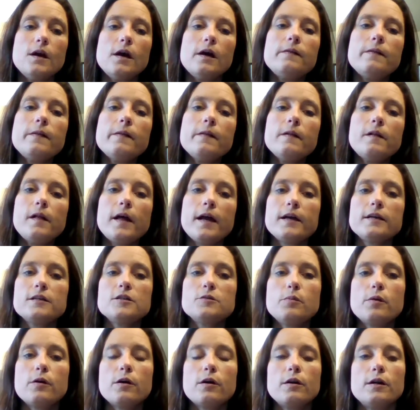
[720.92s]
And then the
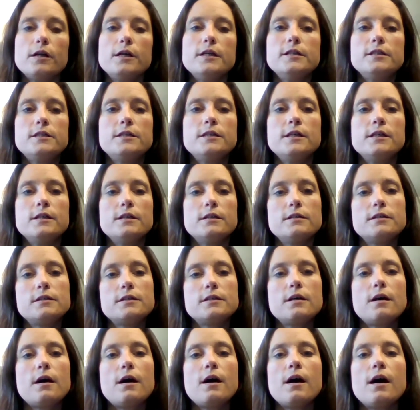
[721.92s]
last part is
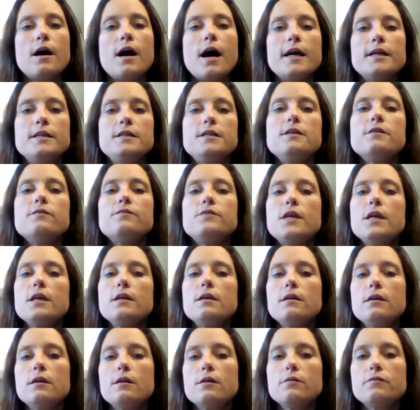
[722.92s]
this idea of
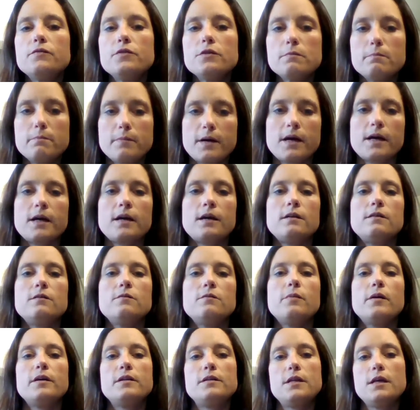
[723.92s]
taking care of your
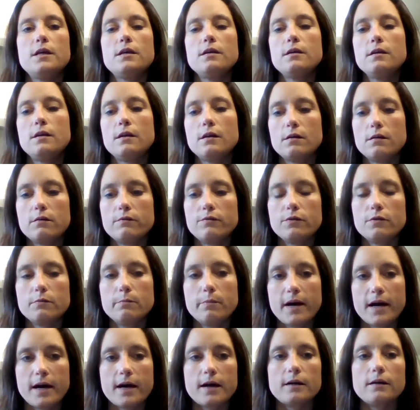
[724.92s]
mind by taking care of your
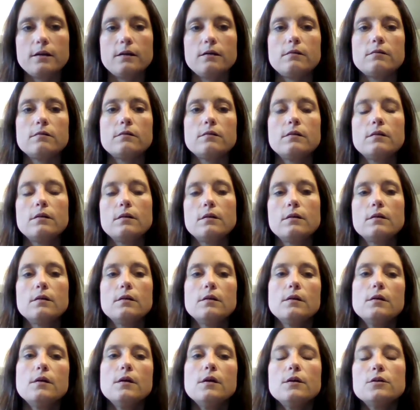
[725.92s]
body.
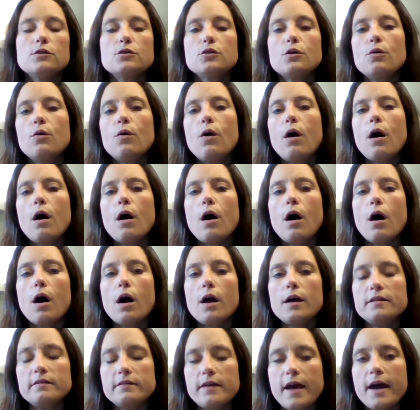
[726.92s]
So
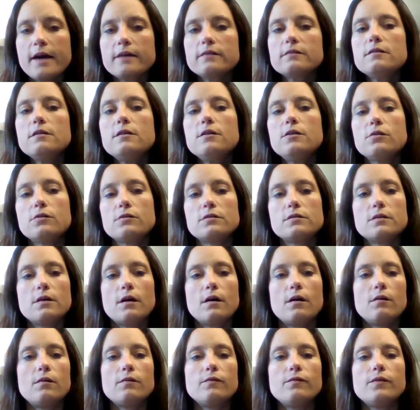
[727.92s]
it's asking
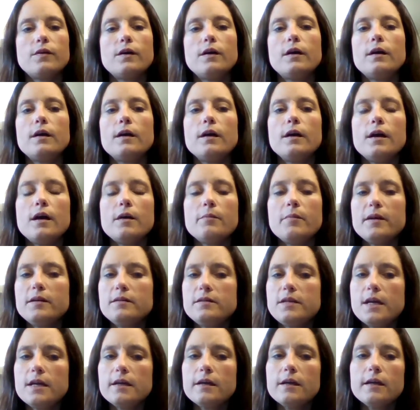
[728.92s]
yourself, am I
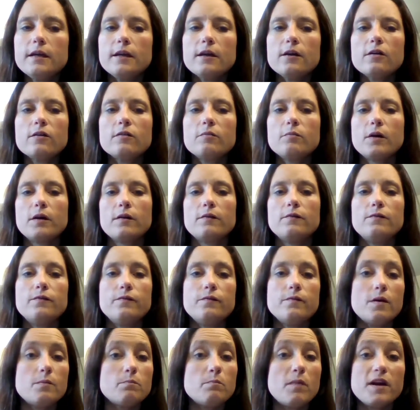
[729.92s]
taking care of
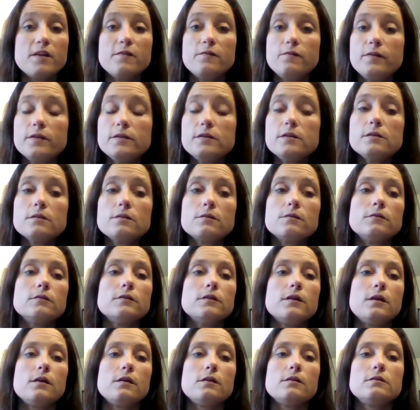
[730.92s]
my physical
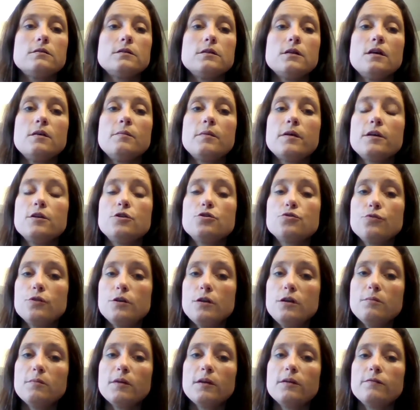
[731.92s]
needs? Am I
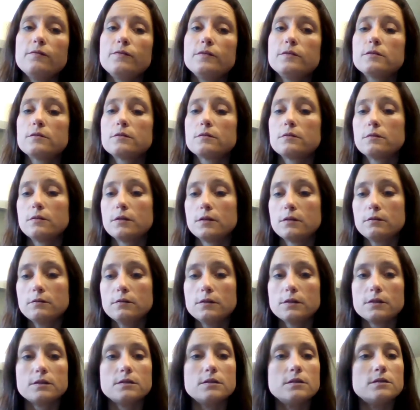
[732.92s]
treating my physical
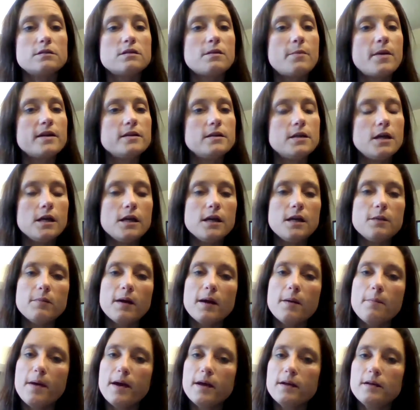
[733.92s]
illnesses? Am I taking
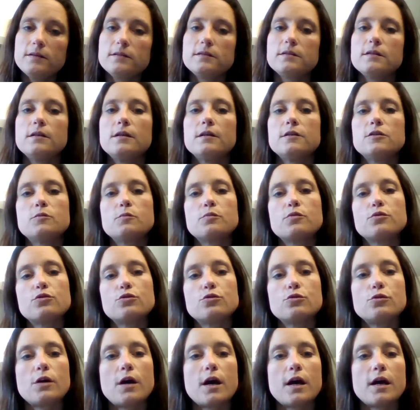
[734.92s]
my medicine as
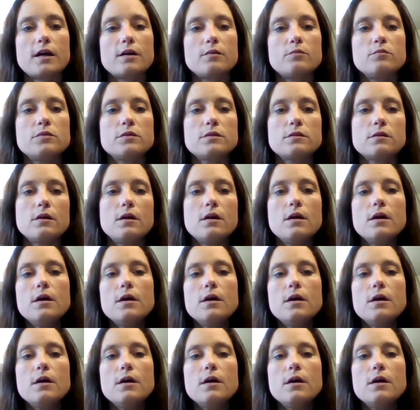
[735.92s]
prescribed?